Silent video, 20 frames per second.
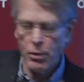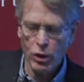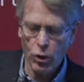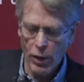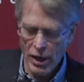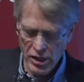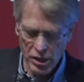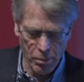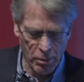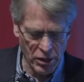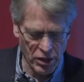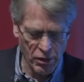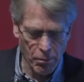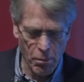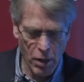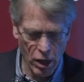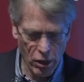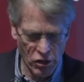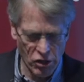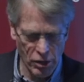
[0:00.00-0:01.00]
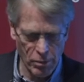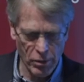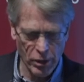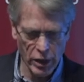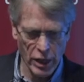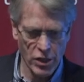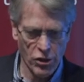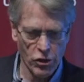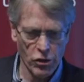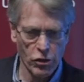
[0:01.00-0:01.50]
across a bunch of model
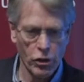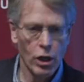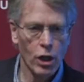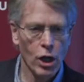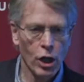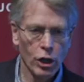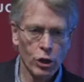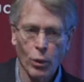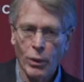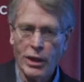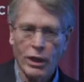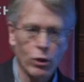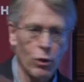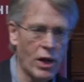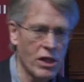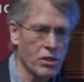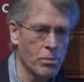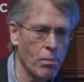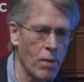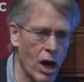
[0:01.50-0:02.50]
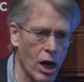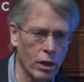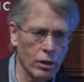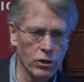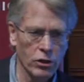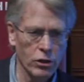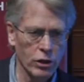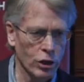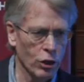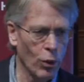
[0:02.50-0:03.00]
simulations, going across
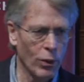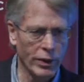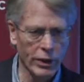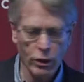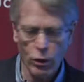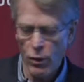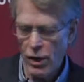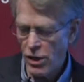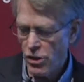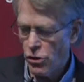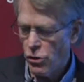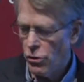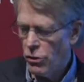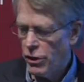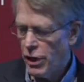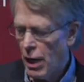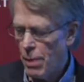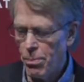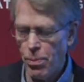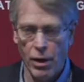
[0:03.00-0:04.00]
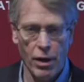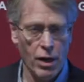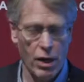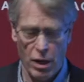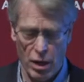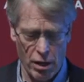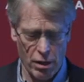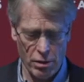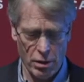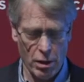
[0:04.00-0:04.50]
models and going across certain type of,
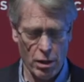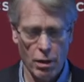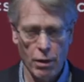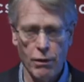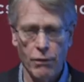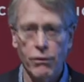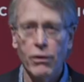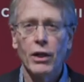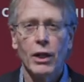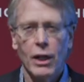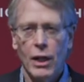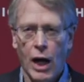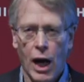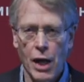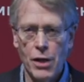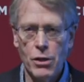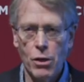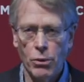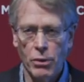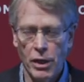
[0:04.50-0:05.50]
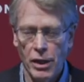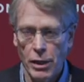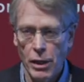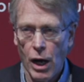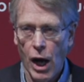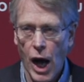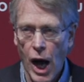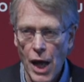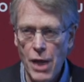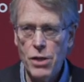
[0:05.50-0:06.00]
uh, of unknown,
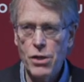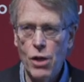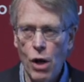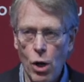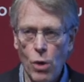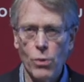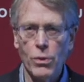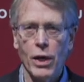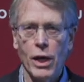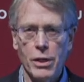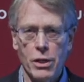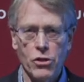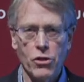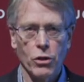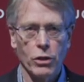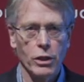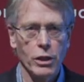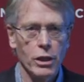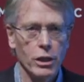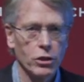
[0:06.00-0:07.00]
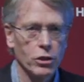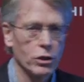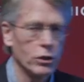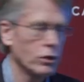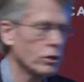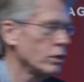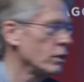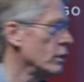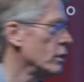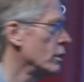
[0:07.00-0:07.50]
unknown initial
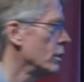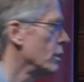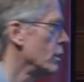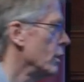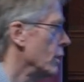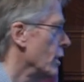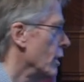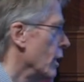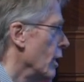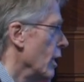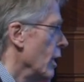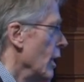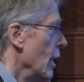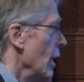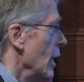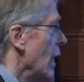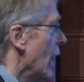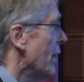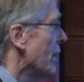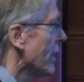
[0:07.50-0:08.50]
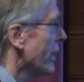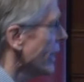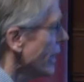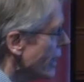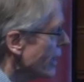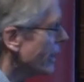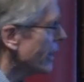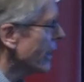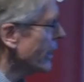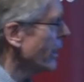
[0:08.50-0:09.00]
conditions. And the
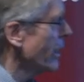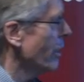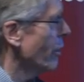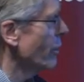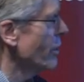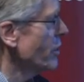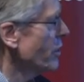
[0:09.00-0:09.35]
key thing here